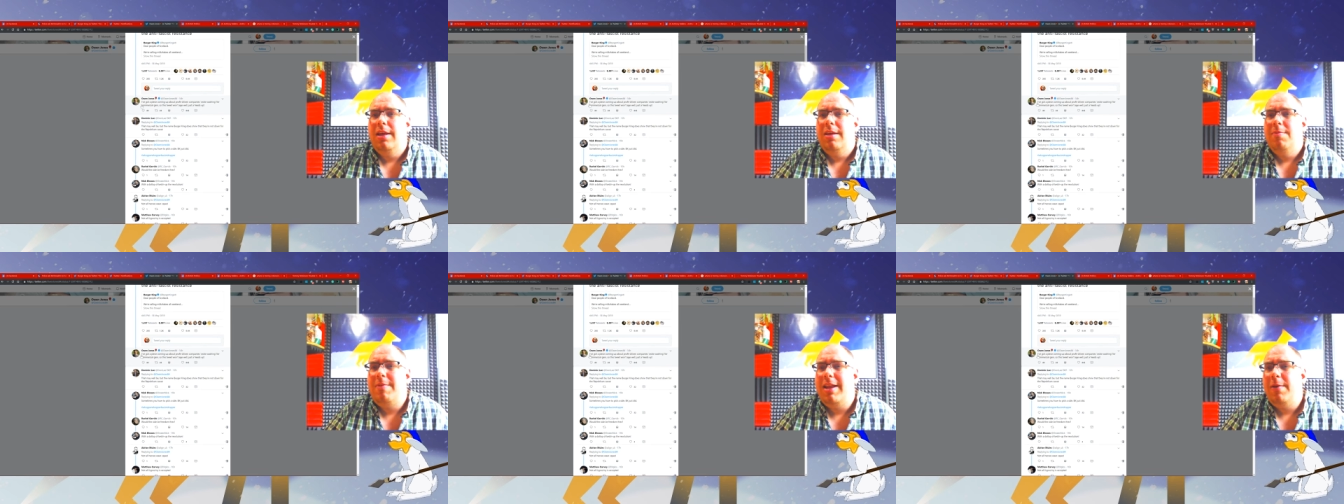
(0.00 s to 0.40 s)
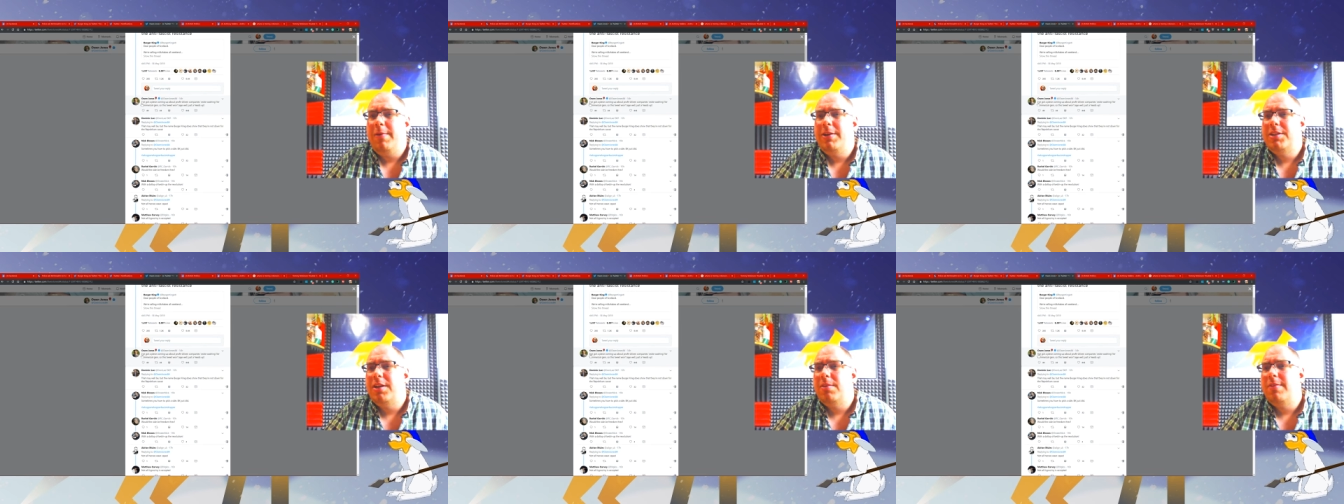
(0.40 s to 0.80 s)
Then
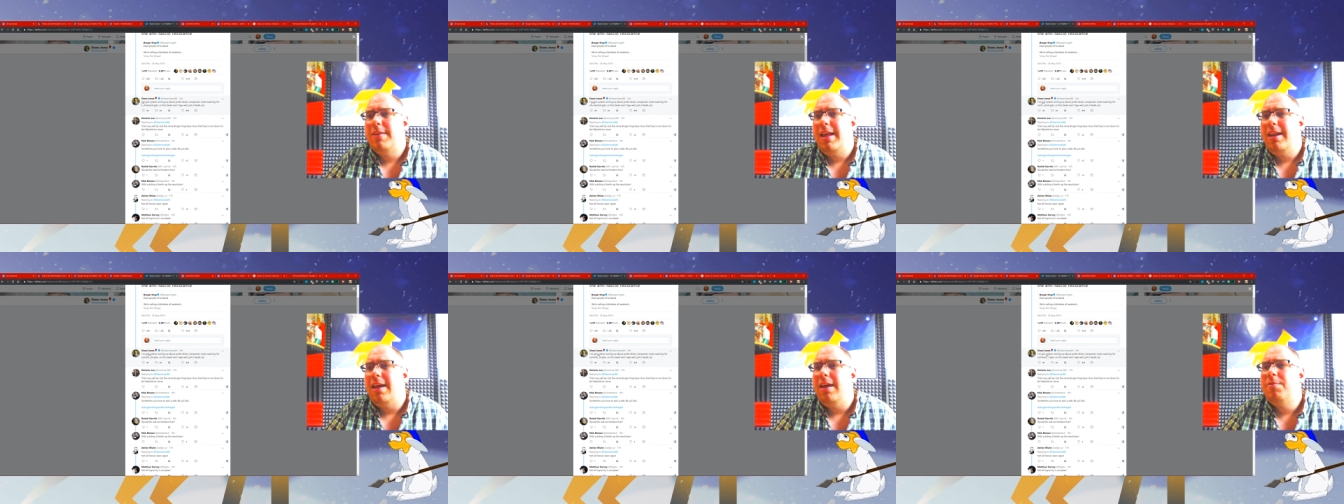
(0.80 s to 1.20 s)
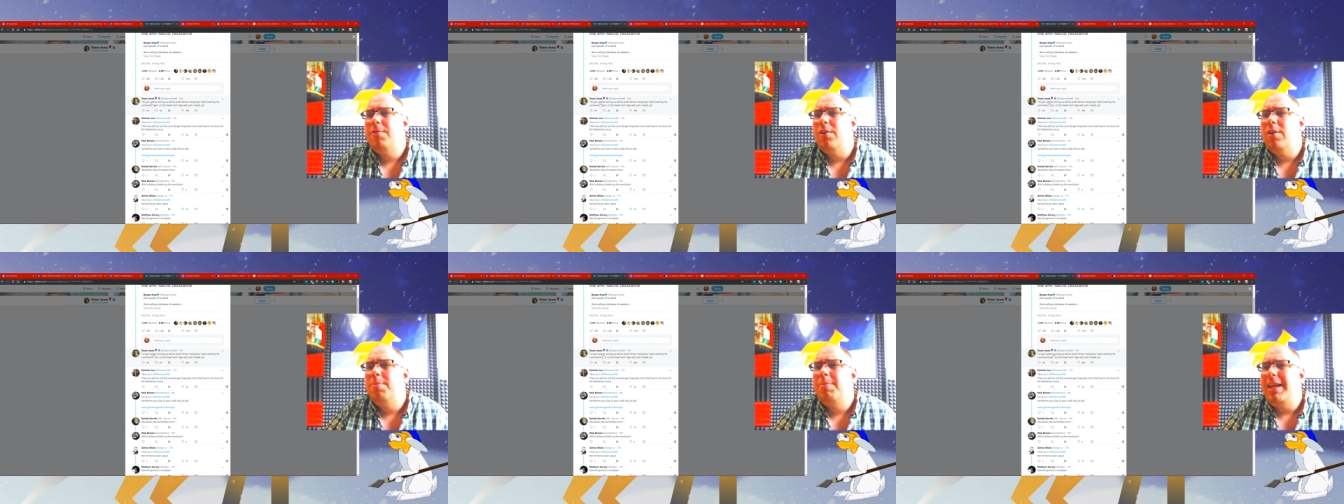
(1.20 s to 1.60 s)
Owen Jones said, I've
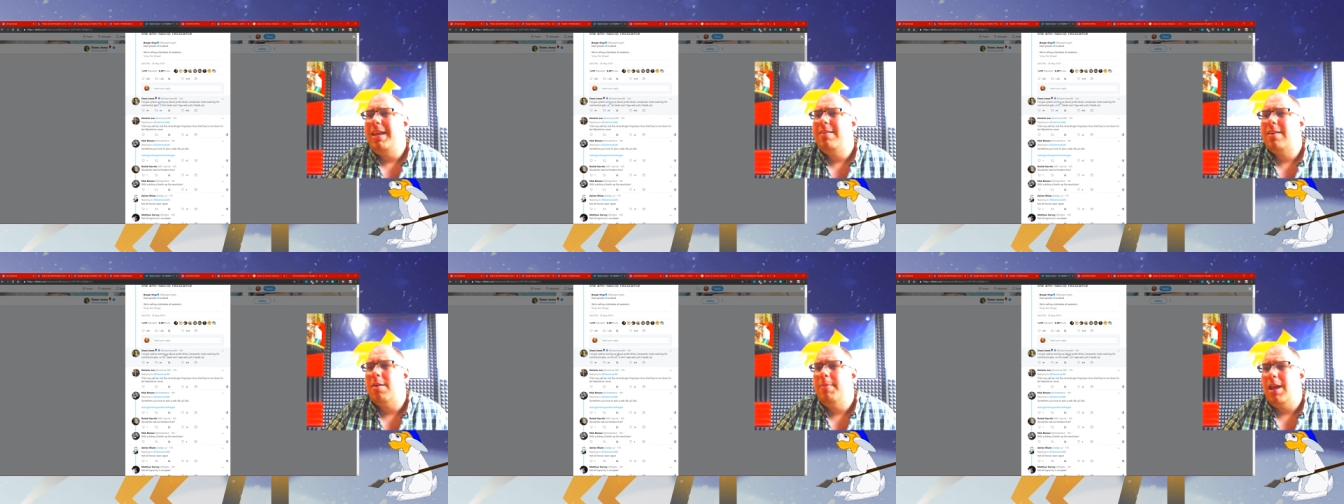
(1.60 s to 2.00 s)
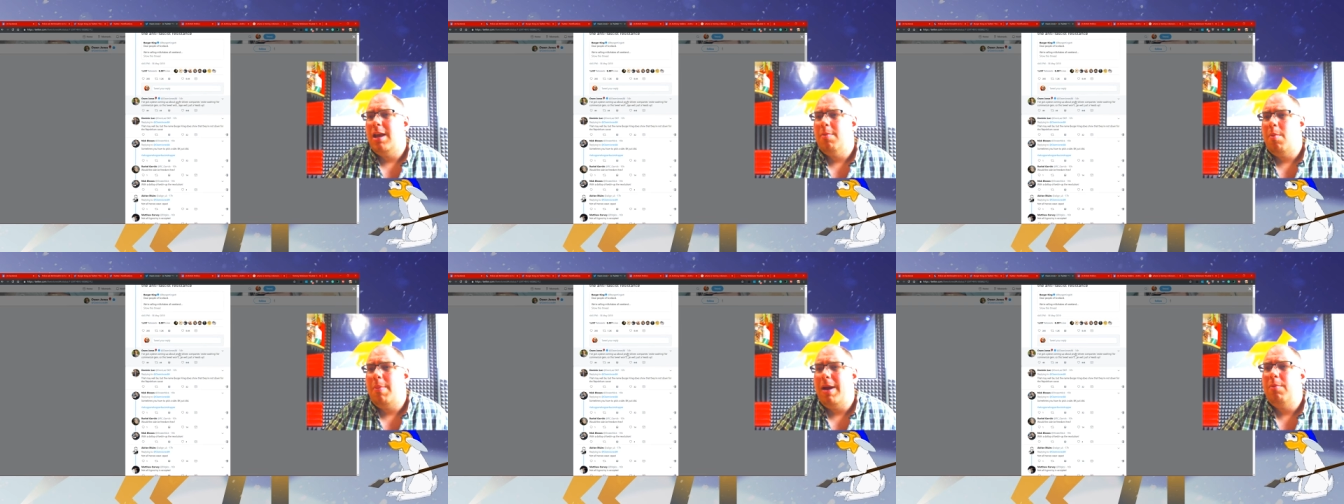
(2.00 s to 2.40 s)
got a piece coming
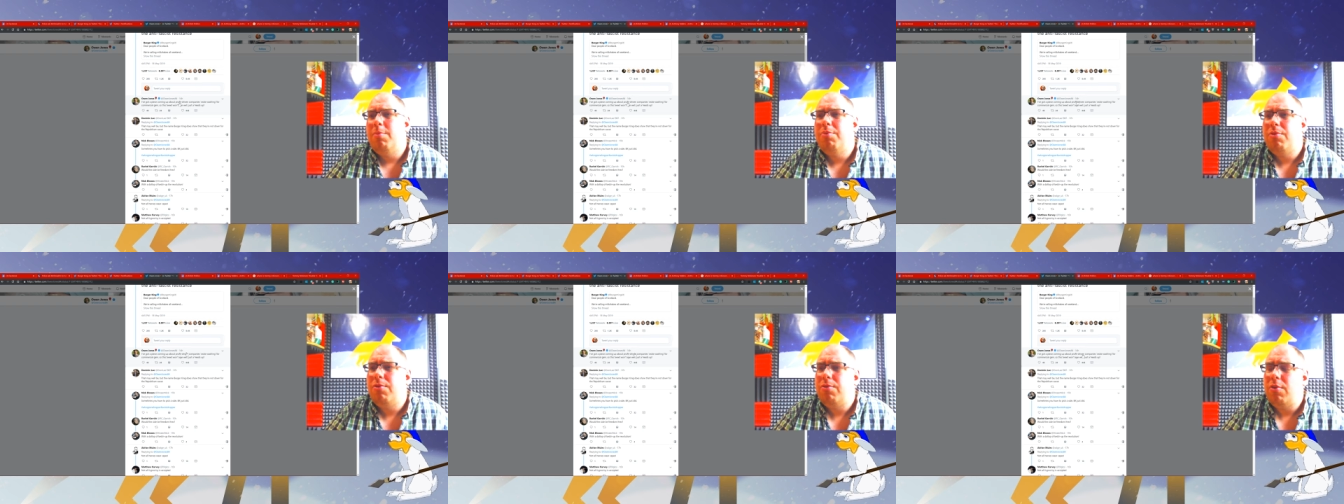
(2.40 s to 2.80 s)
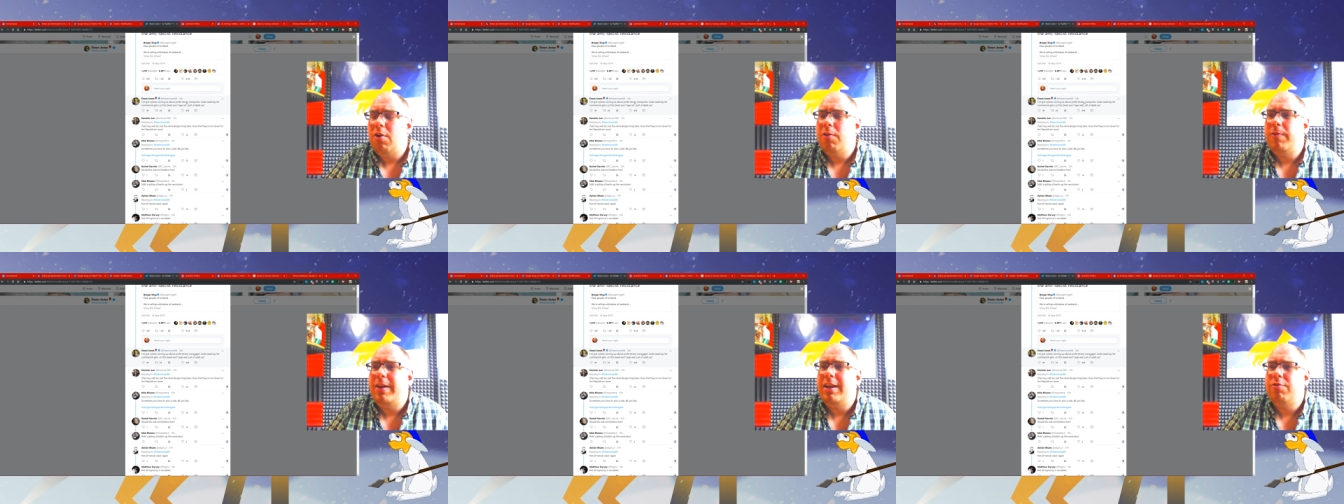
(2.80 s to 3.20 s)
up about
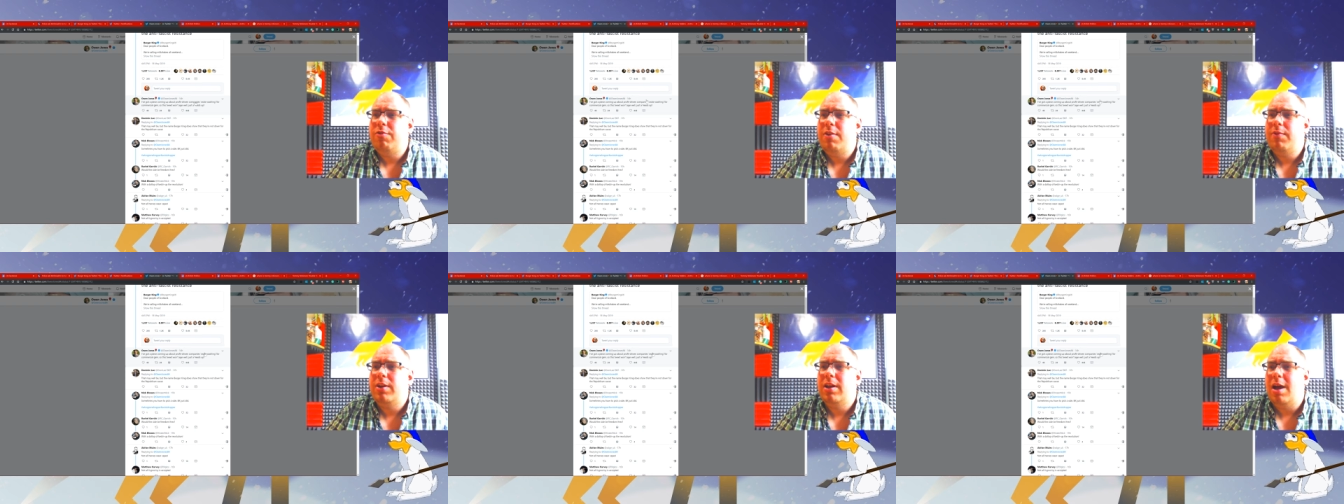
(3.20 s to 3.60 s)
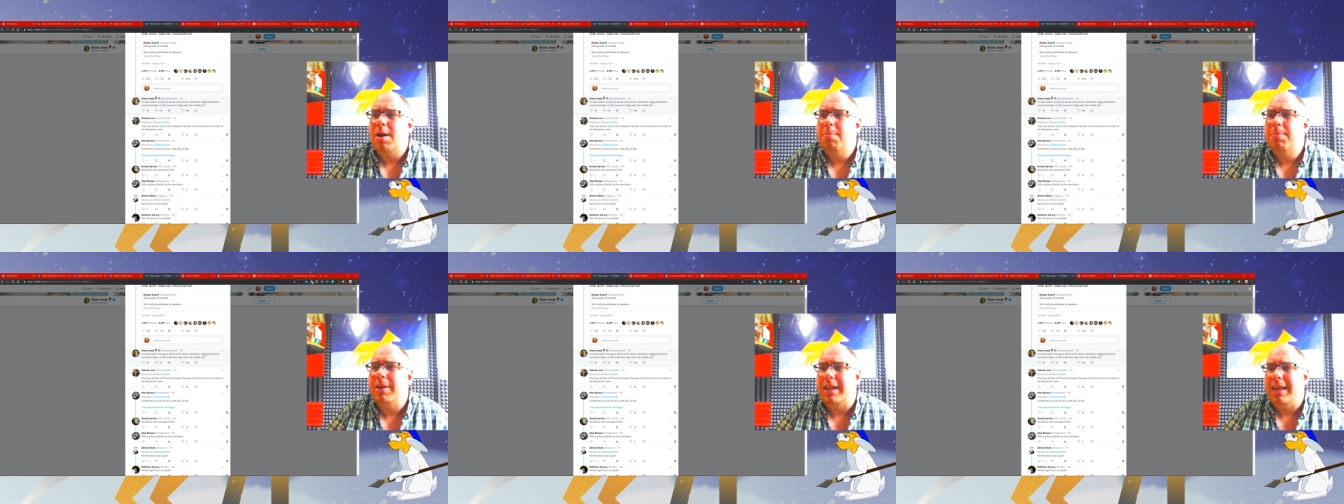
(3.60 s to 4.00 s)
profit driven
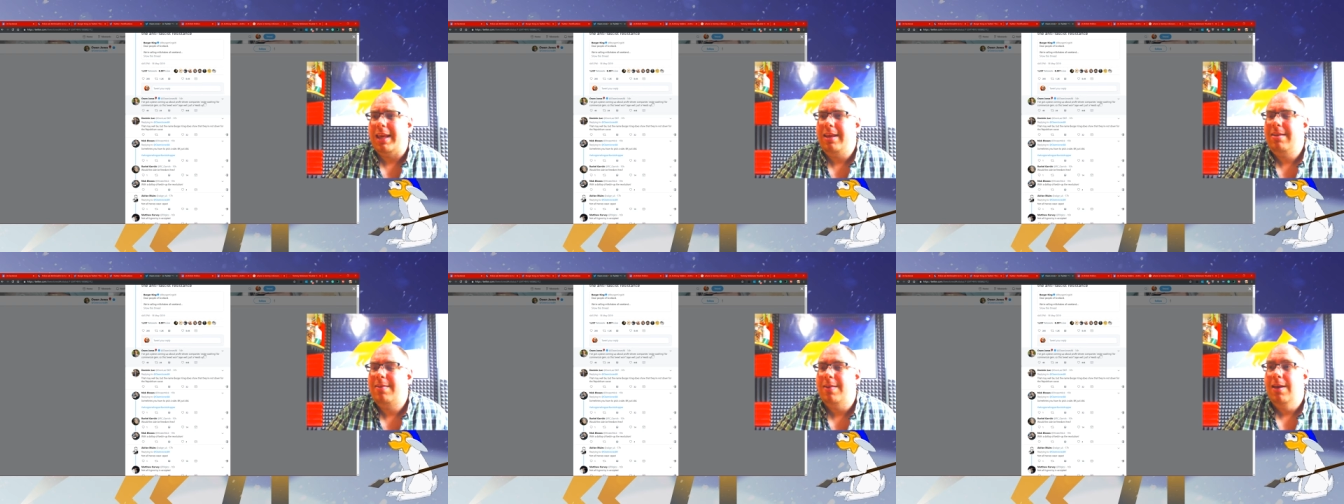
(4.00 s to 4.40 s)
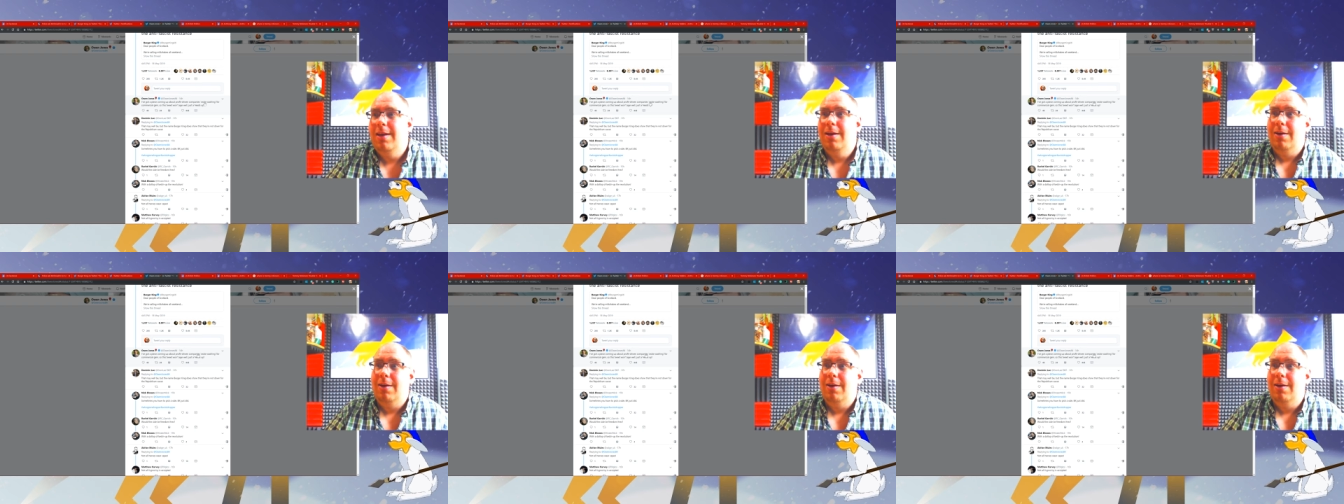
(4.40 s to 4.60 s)
companies.